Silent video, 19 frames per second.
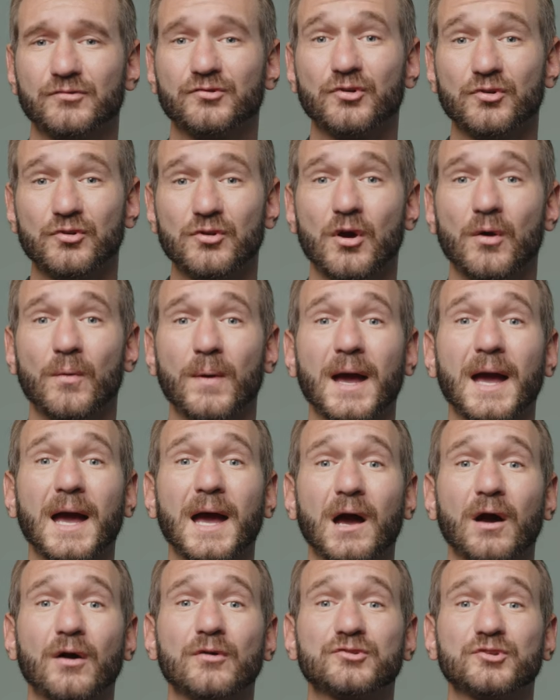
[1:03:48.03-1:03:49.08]
to know
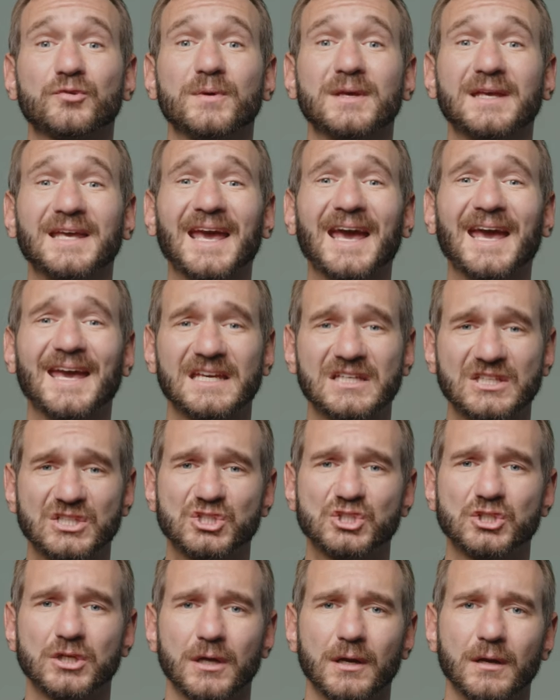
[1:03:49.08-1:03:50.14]
how to
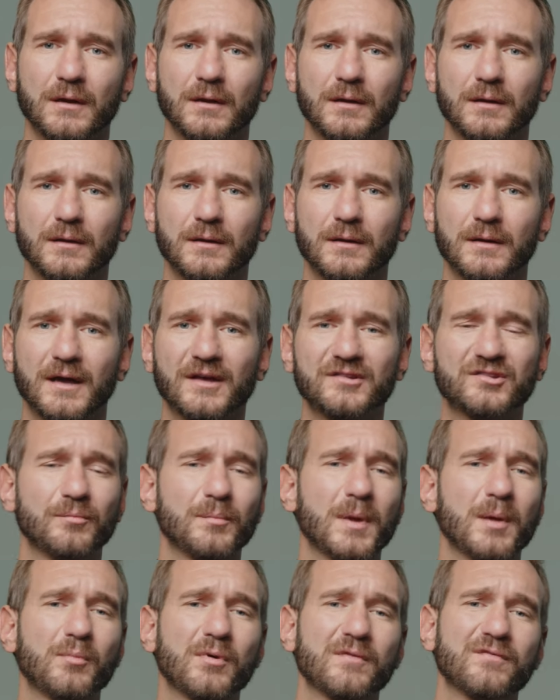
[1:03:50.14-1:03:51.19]
engage as a
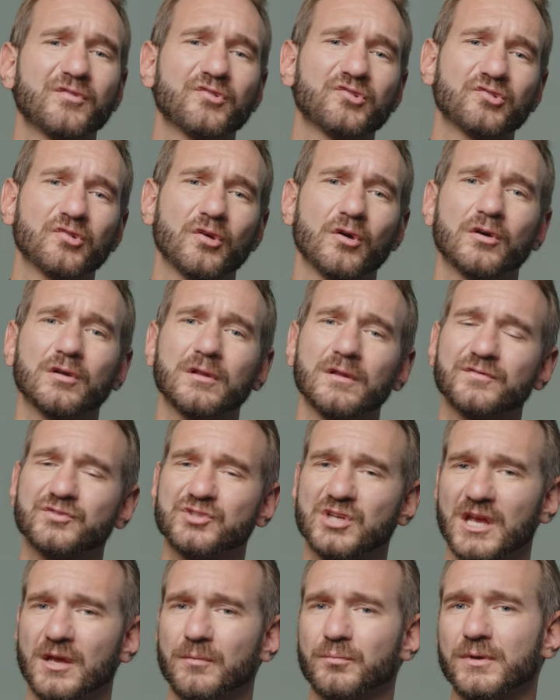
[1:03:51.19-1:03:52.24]
member of the Circle of
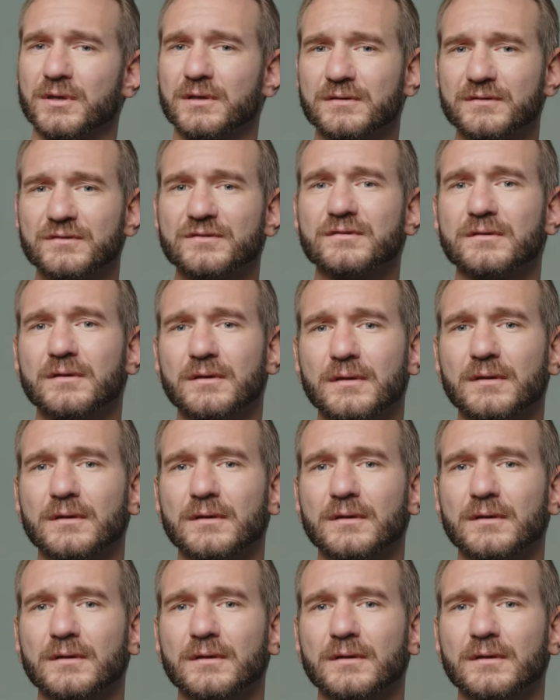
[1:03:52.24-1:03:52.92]
Champions